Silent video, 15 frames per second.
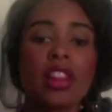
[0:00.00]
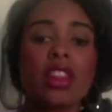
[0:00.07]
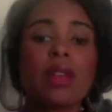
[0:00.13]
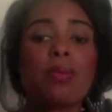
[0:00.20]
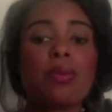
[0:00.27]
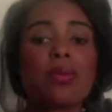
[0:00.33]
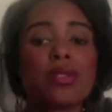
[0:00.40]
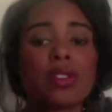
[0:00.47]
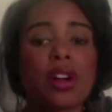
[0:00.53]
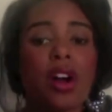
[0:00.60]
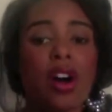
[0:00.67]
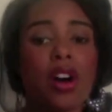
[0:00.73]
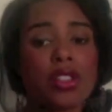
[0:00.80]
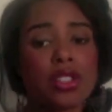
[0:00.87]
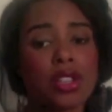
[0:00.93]
The Bulls are
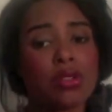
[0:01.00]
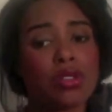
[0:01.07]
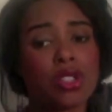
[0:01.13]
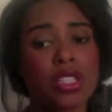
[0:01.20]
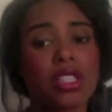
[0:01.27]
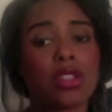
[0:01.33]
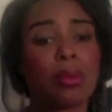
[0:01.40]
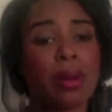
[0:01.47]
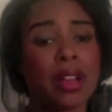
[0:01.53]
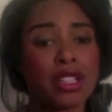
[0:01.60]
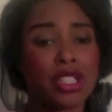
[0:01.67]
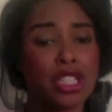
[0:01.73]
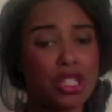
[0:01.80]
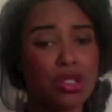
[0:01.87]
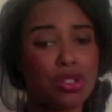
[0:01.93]
also just 3
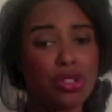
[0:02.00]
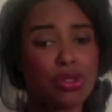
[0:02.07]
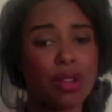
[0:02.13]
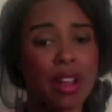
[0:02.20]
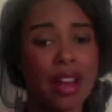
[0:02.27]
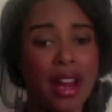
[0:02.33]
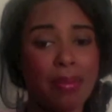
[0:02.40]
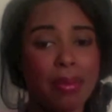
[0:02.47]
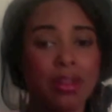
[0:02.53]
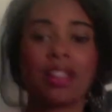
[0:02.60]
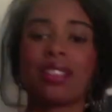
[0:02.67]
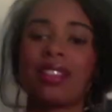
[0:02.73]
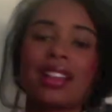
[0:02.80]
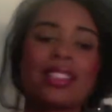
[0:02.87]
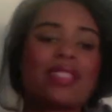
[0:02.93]
and 2 straight up in
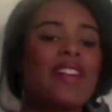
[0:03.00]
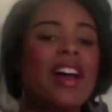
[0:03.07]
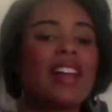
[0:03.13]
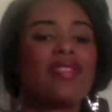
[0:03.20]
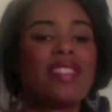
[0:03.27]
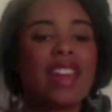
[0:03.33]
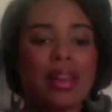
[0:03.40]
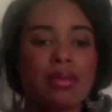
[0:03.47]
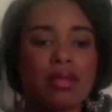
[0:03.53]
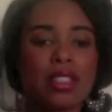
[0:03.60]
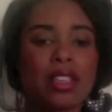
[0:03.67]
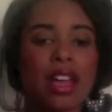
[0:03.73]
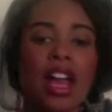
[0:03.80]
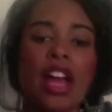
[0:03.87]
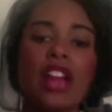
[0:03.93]
their last five games.